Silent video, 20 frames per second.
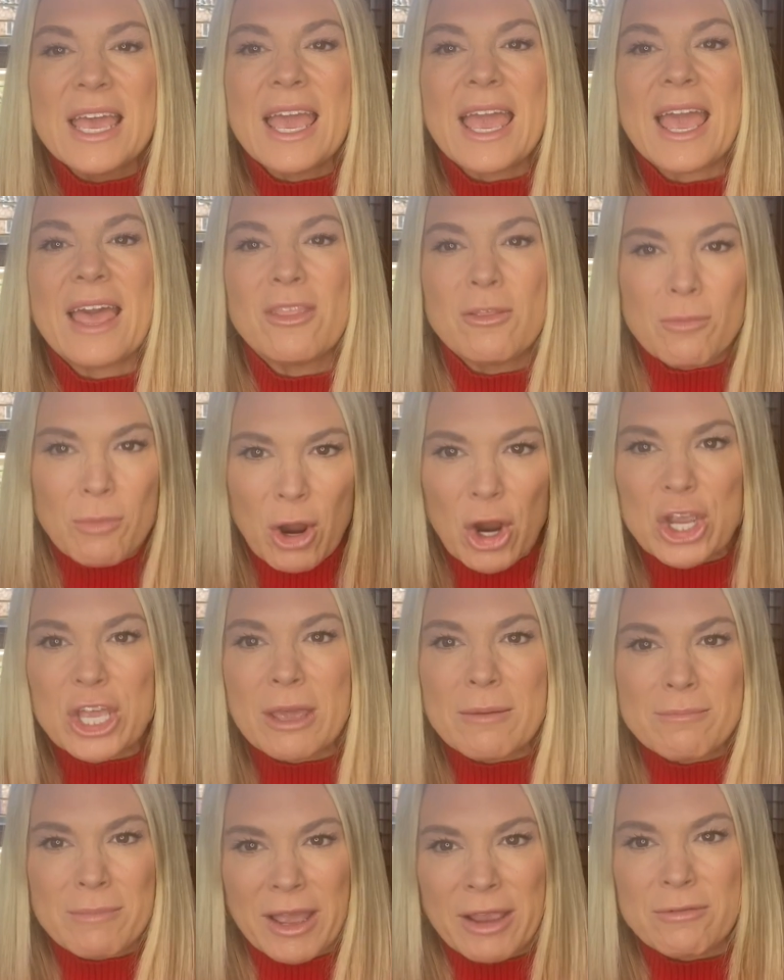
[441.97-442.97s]
and the
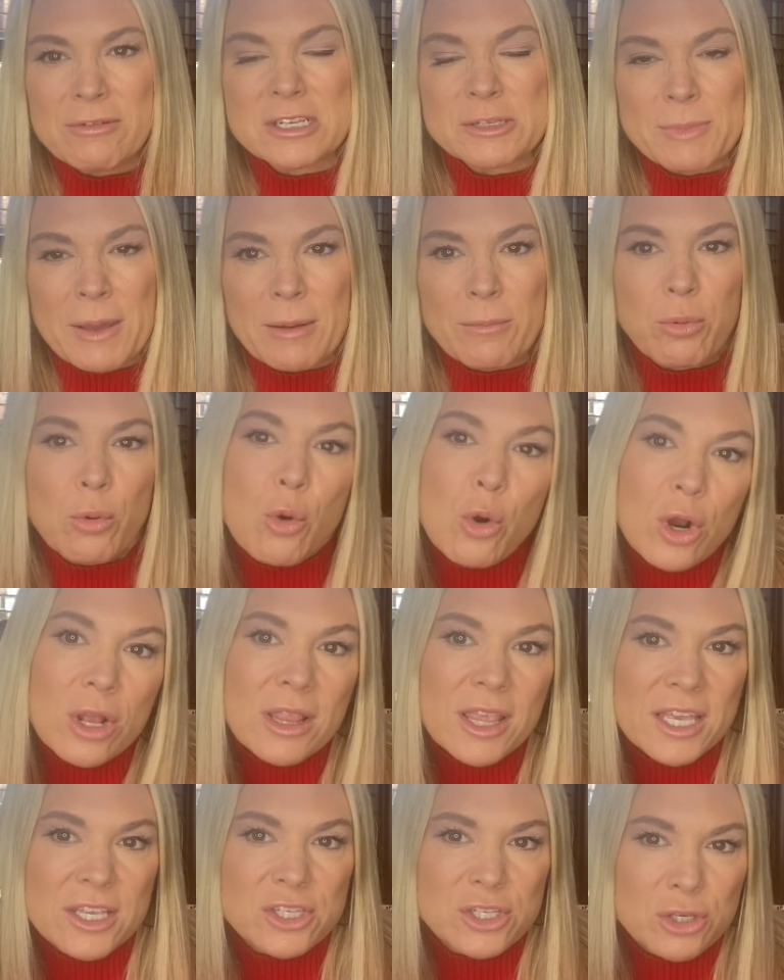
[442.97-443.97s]
market might respond
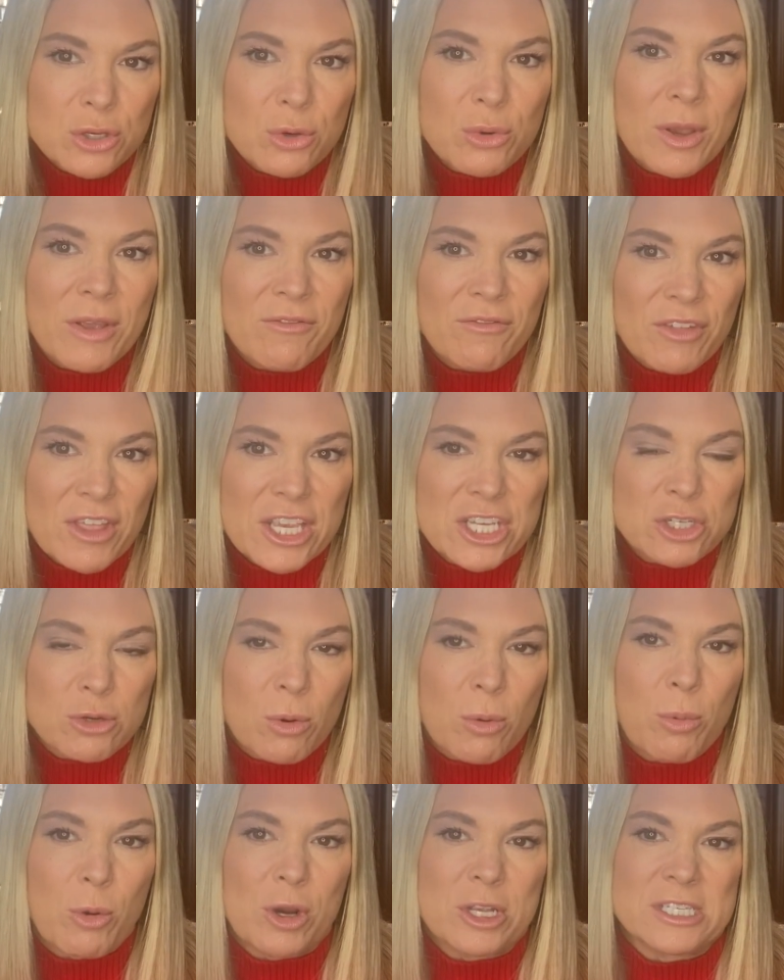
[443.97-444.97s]
poorly to inflation
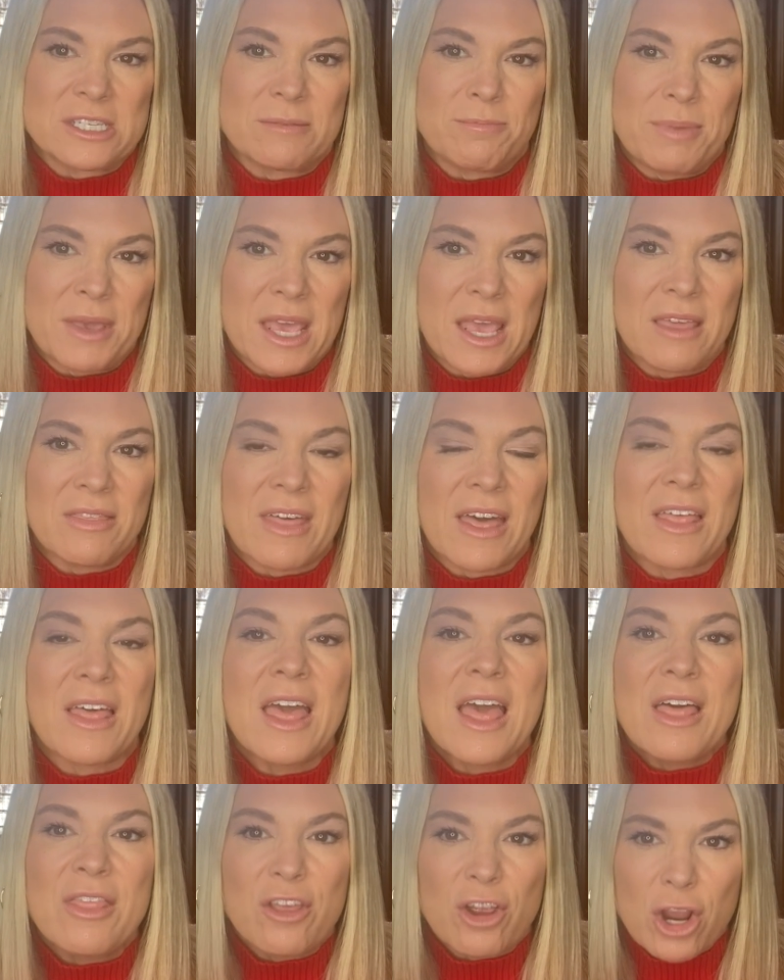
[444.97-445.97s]
reports being that
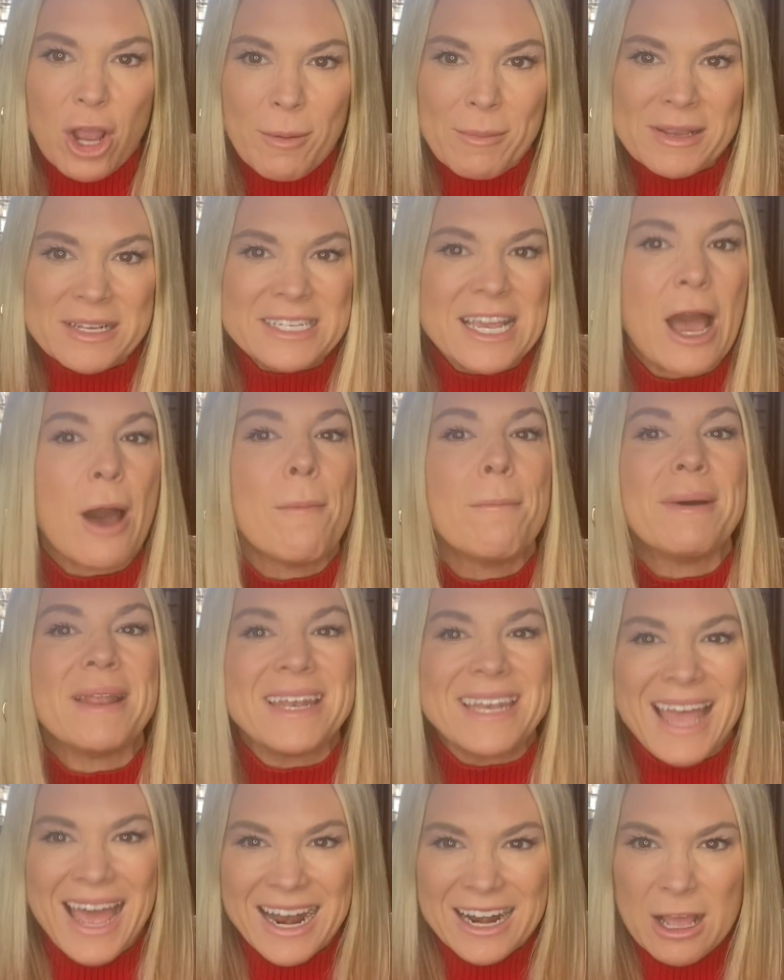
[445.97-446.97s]
they're coming down, but
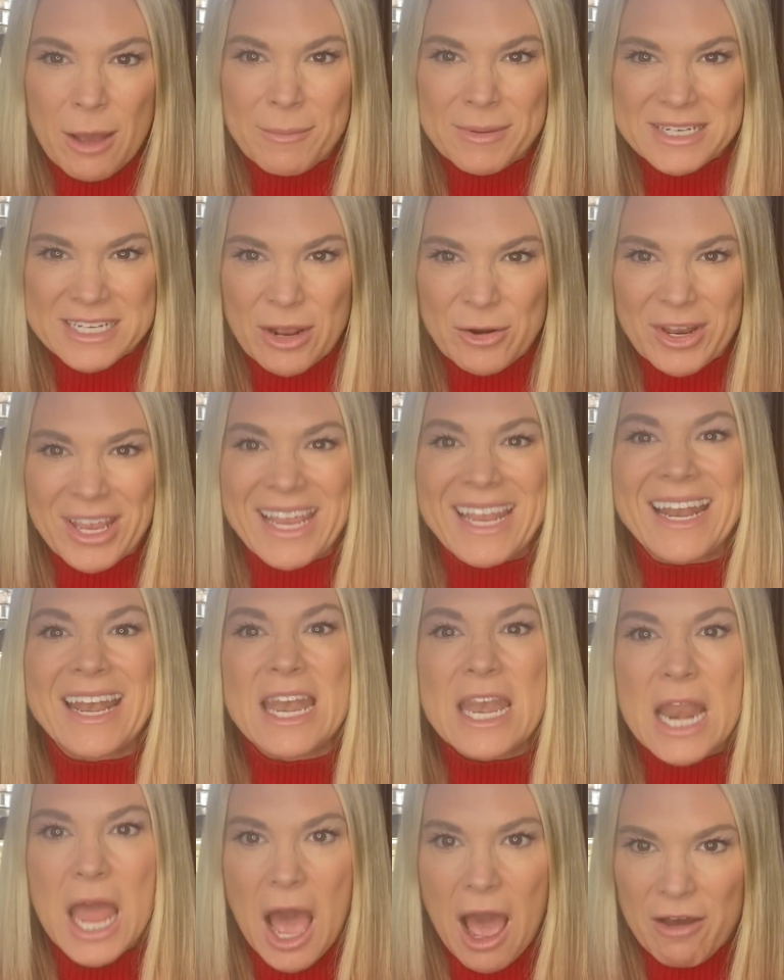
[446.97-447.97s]
not coming down
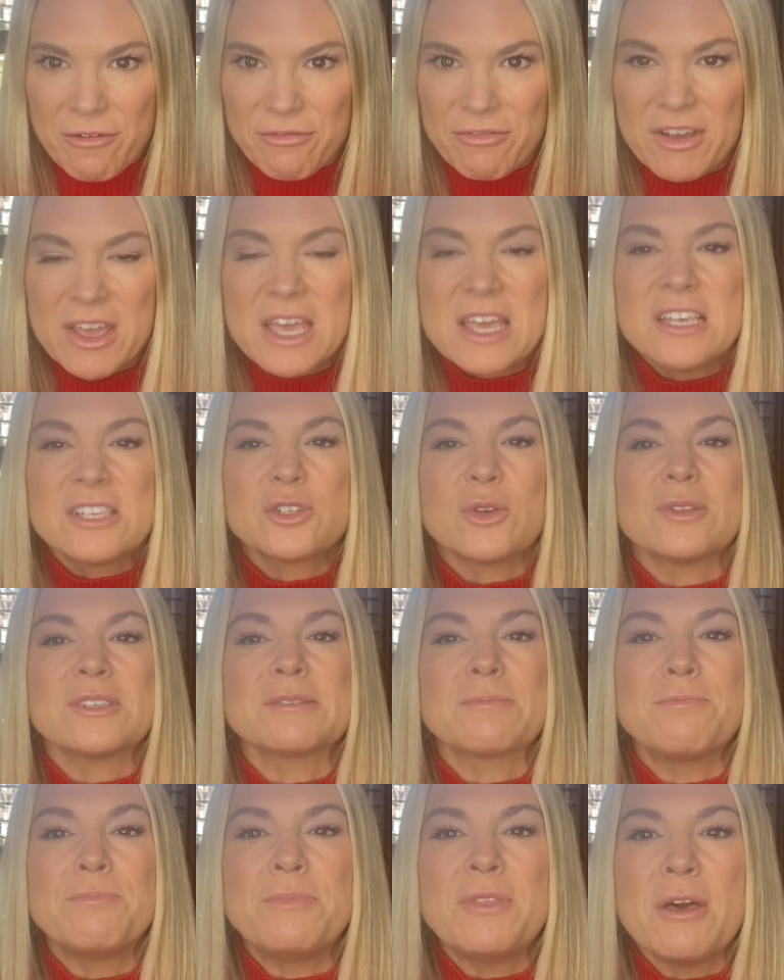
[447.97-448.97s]
enough. So it's
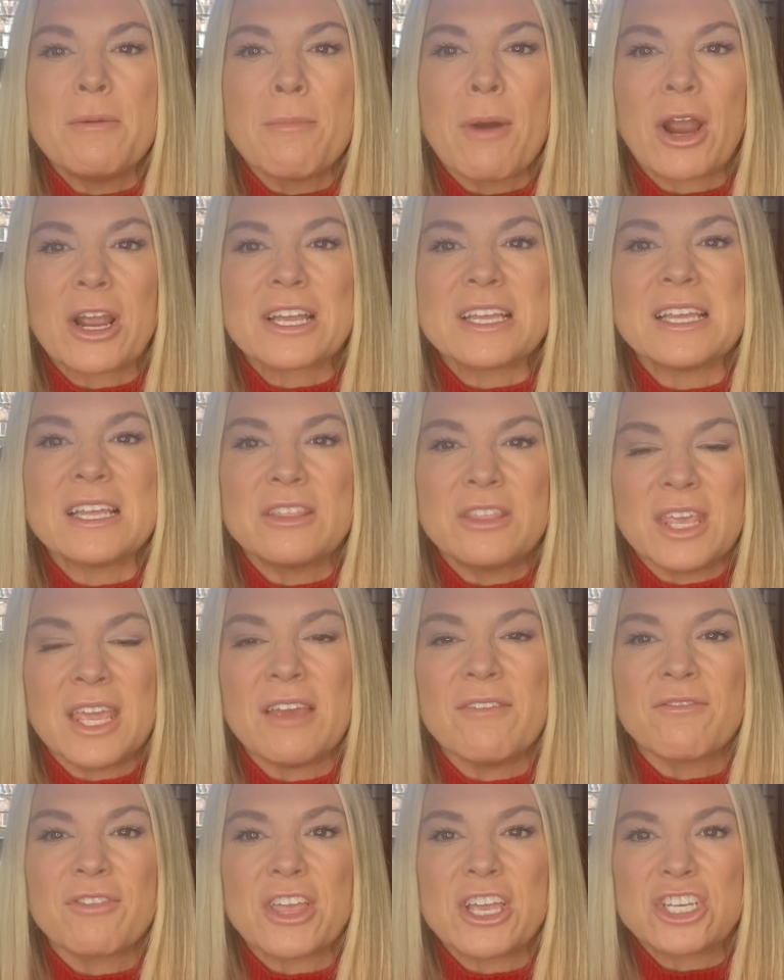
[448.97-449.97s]
the
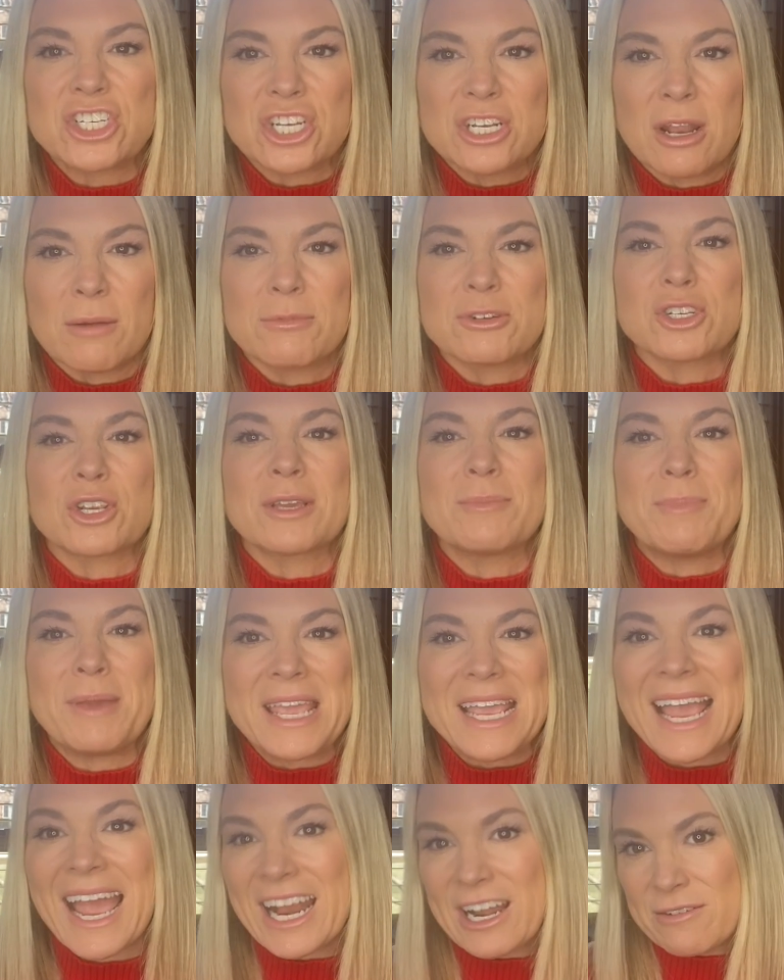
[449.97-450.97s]
inflation numbers are
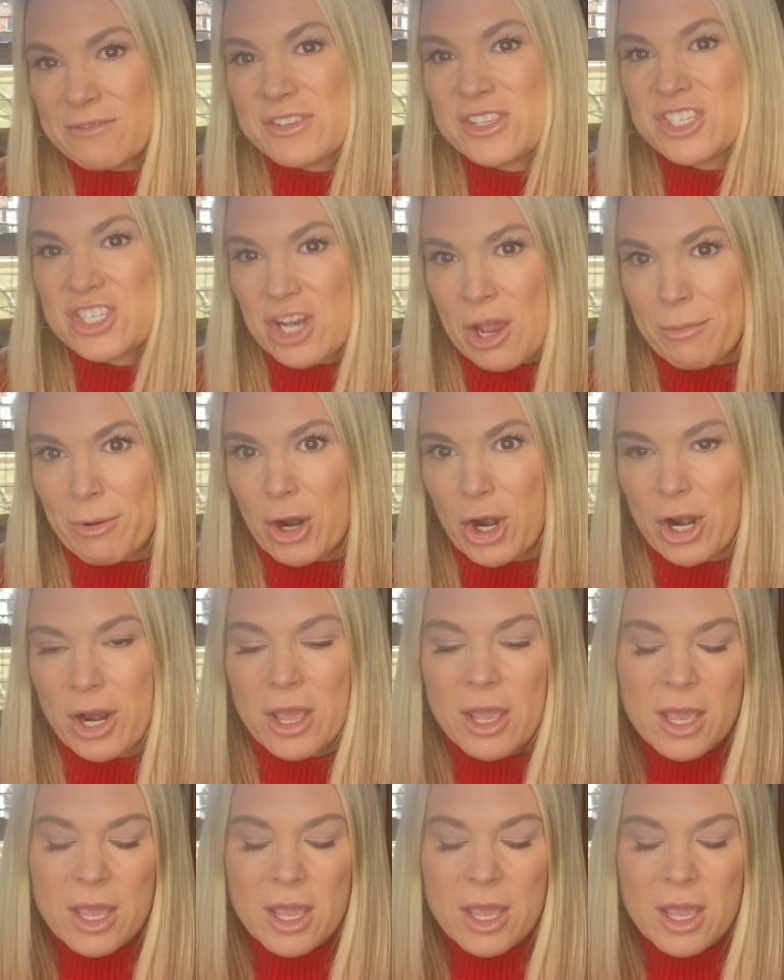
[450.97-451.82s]
being kind of stubborn.